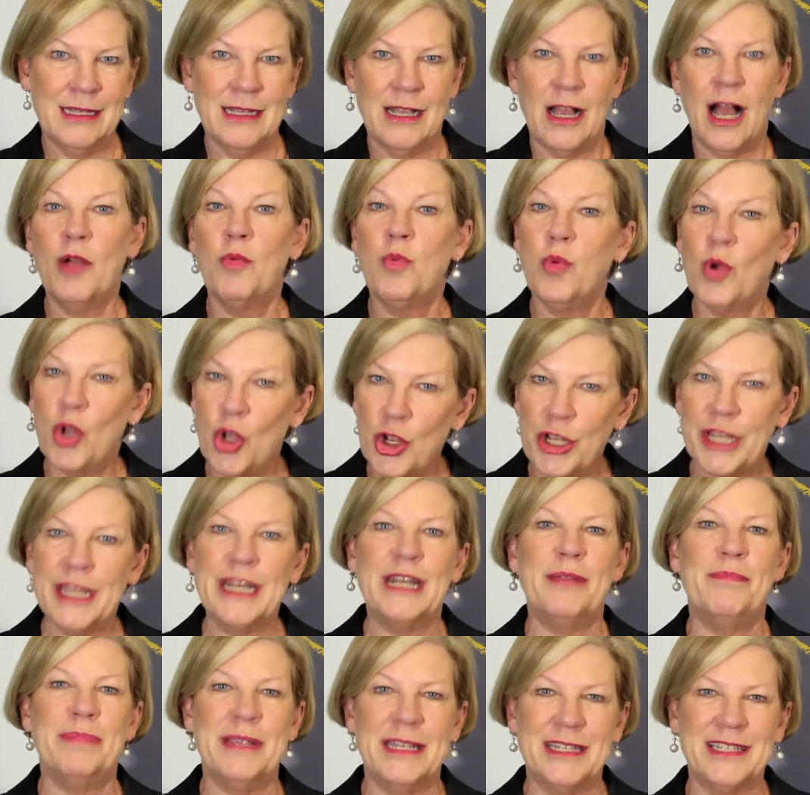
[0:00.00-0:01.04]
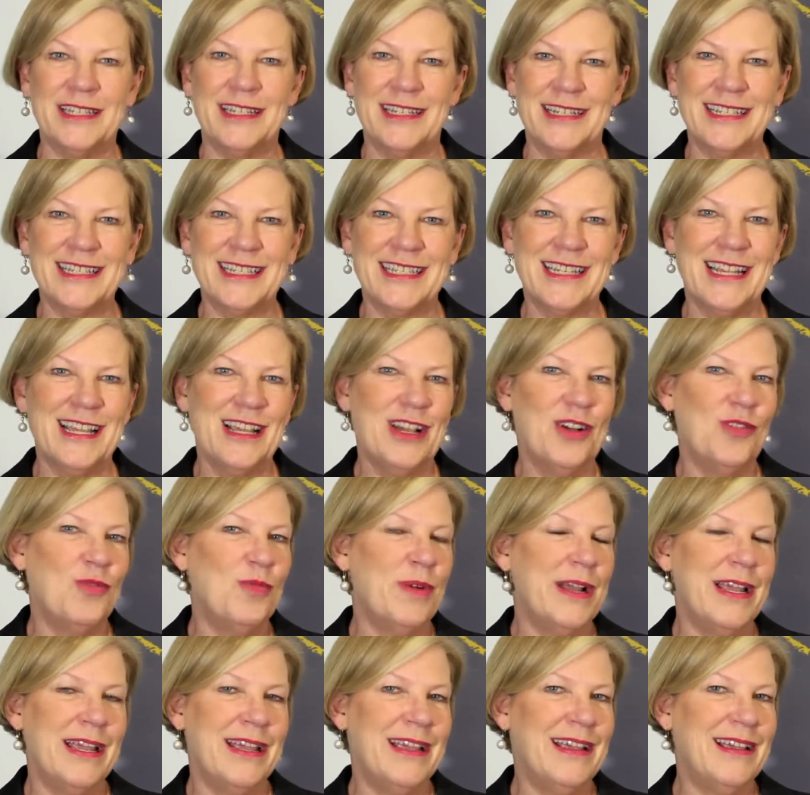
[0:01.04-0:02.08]
I work in a business
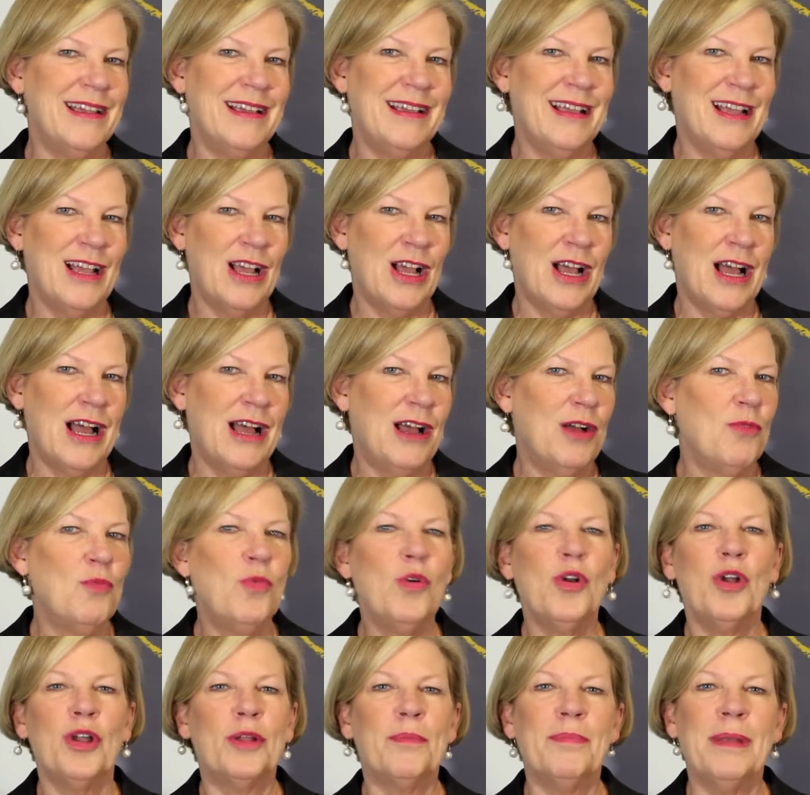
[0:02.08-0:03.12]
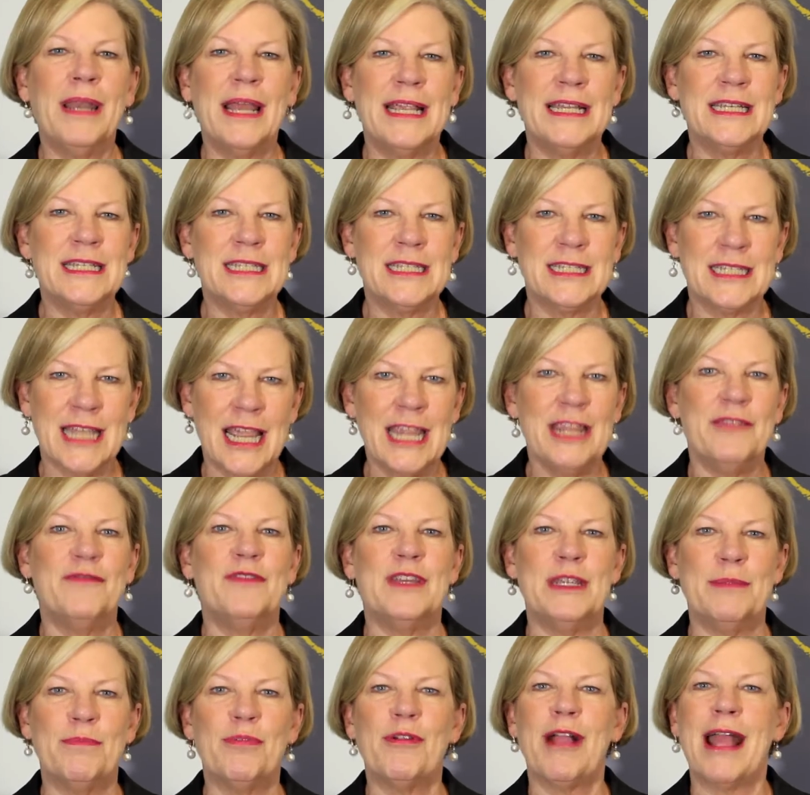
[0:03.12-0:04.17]
where workplace
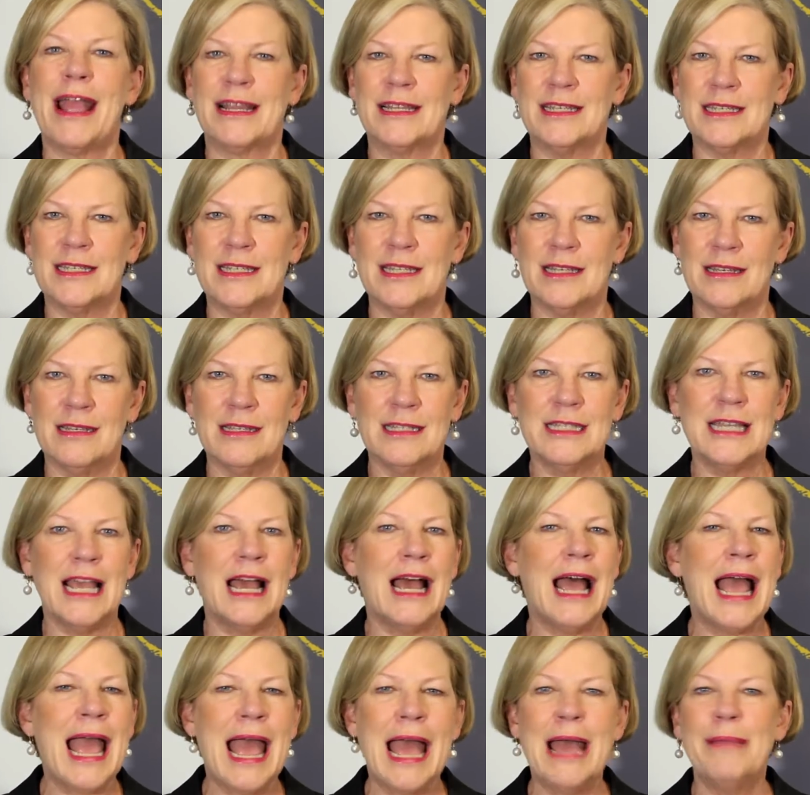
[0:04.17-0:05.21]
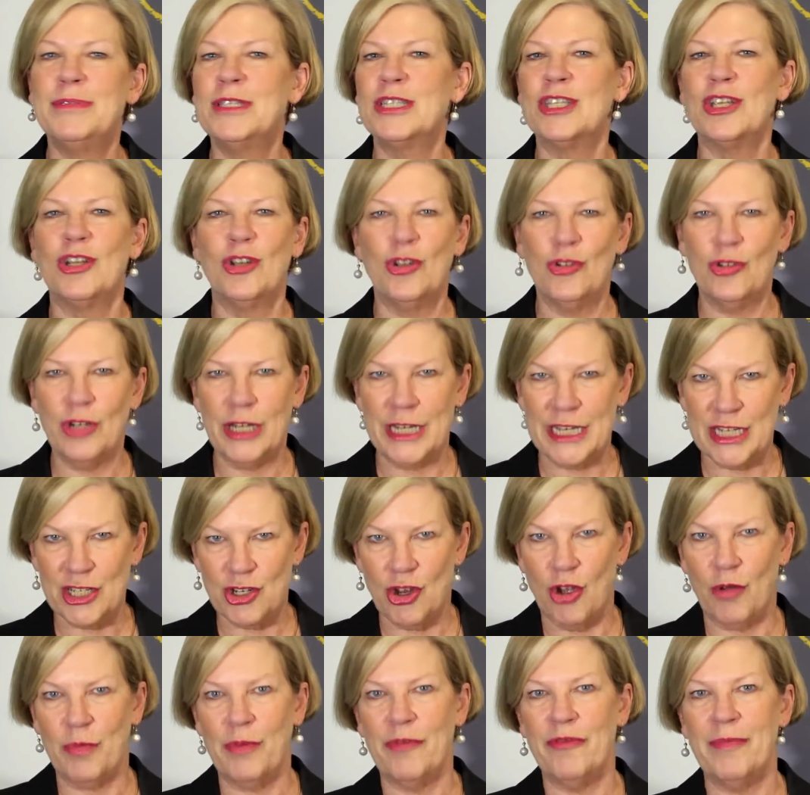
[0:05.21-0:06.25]
safety practices are absolutely
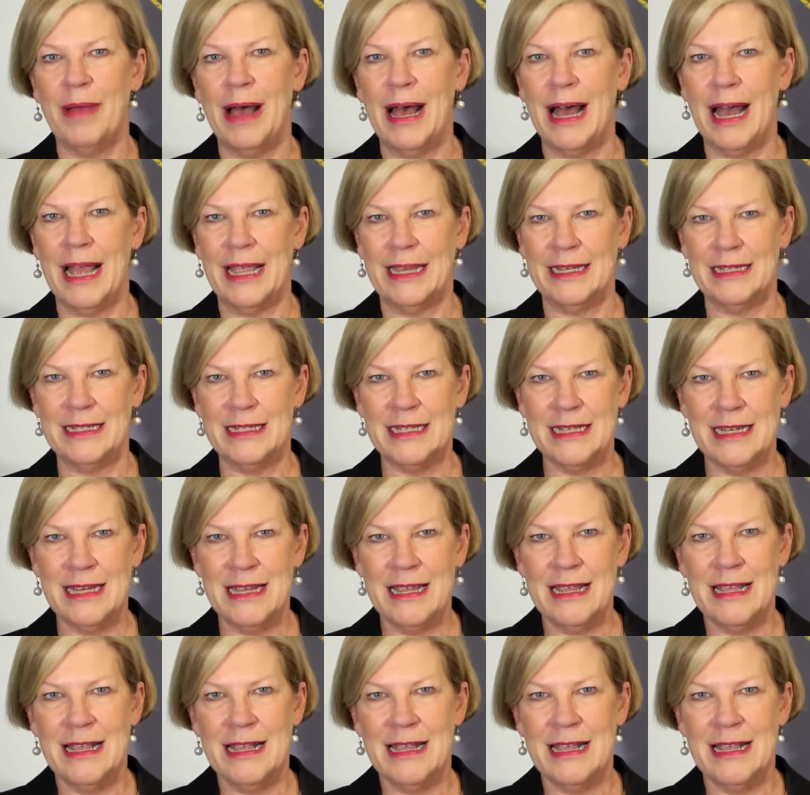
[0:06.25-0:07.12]
top of mind.